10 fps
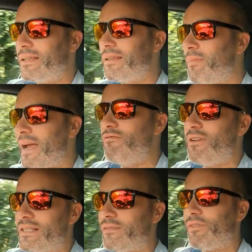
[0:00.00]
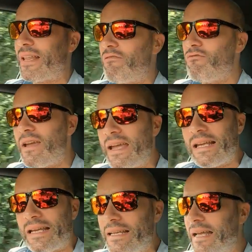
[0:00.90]
the main reason for that
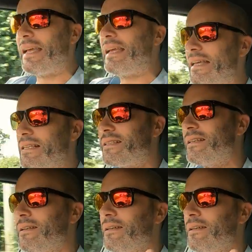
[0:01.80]
really is